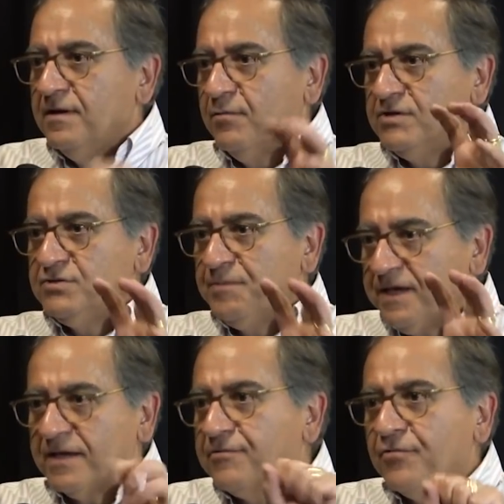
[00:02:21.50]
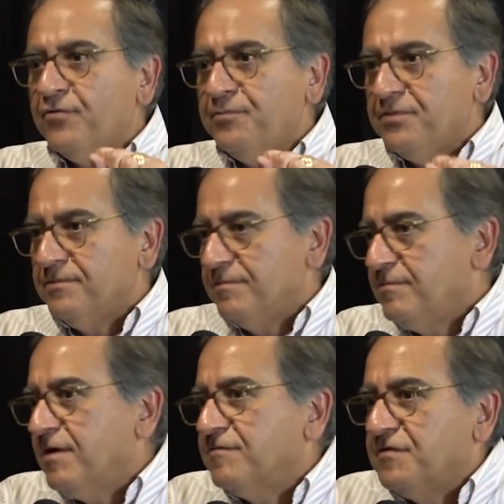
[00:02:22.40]
Once you pick a group,
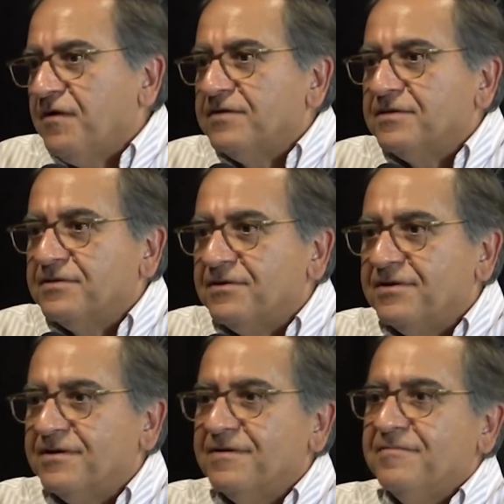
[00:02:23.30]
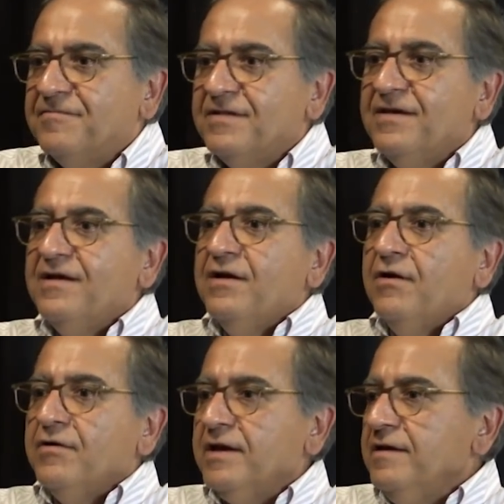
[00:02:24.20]
you have to find the theory.
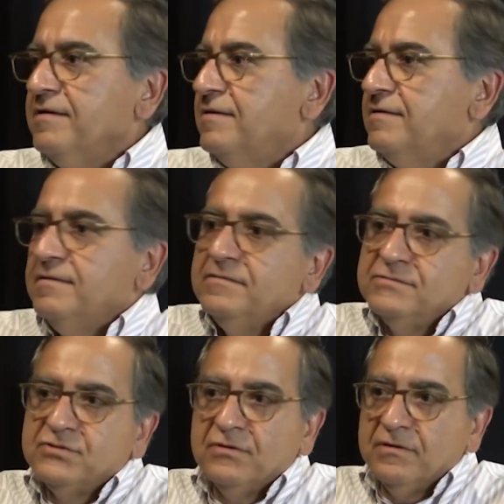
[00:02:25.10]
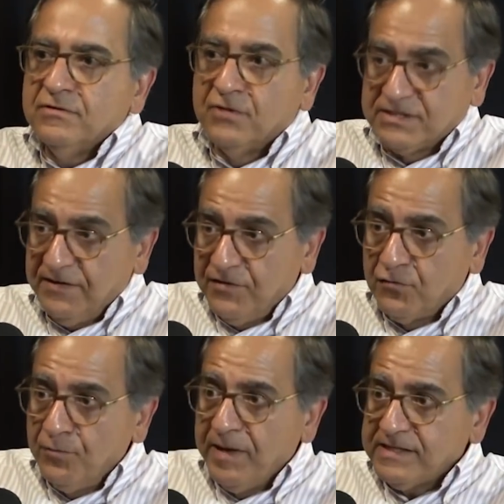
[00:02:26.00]
Okay. So does every
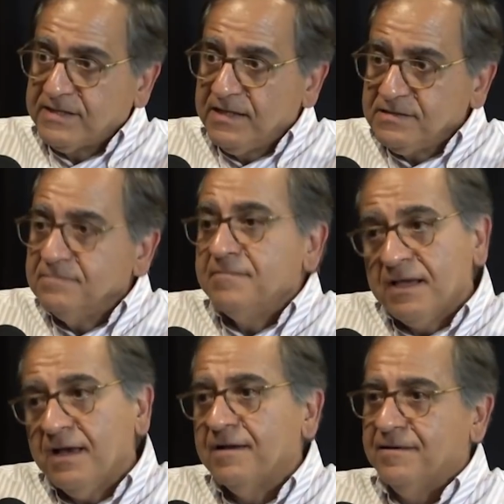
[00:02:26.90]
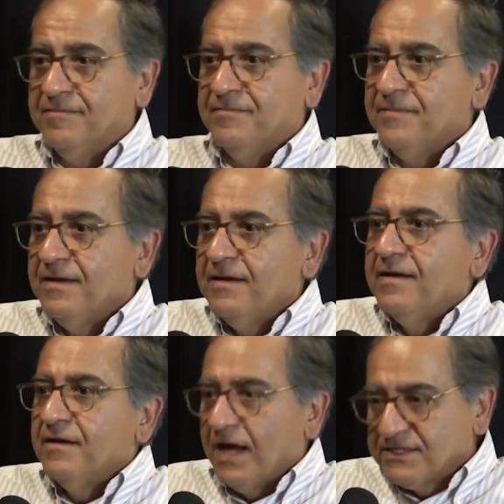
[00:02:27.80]
group make sense? Yeah.
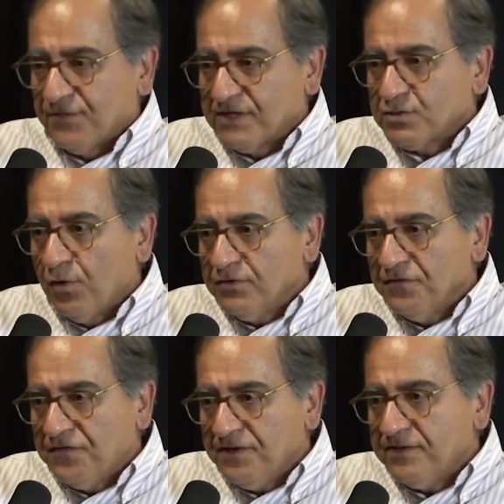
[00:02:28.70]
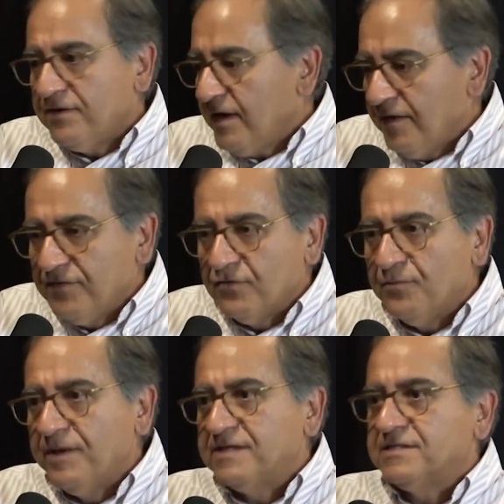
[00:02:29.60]
As far as quantum field theory, every
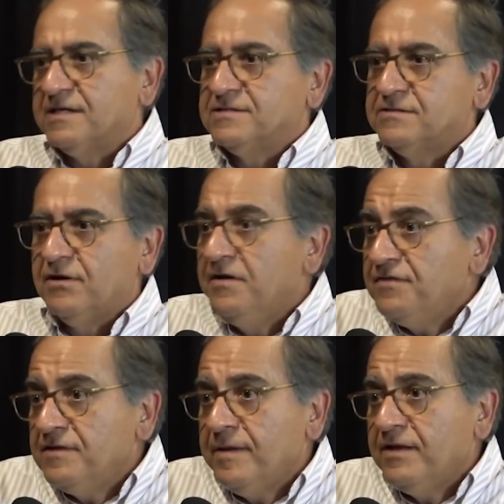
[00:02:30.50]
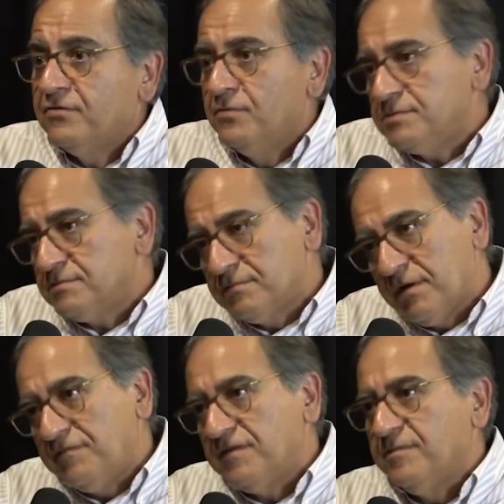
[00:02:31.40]
group makes sense. There are infinitely many groups, there are
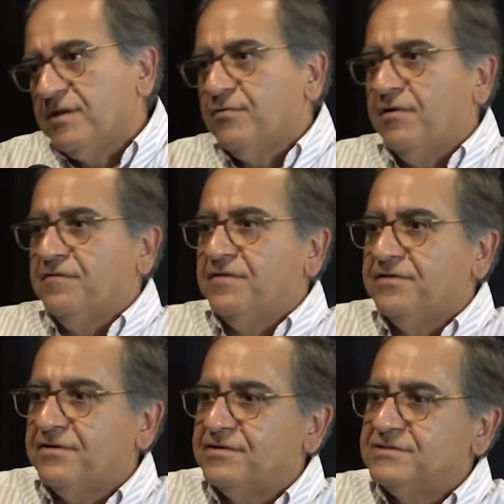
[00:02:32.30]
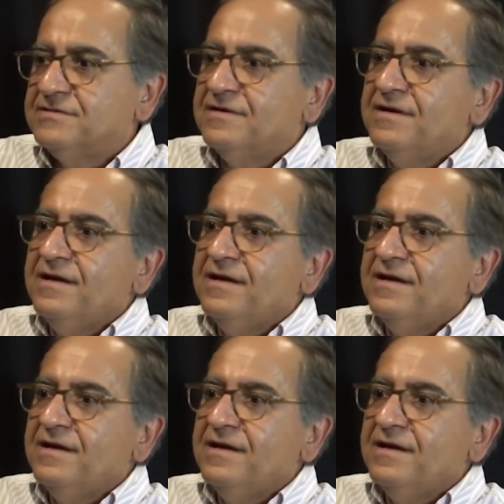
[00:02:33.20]
infinitely many quantum field theories. Mm-hmm.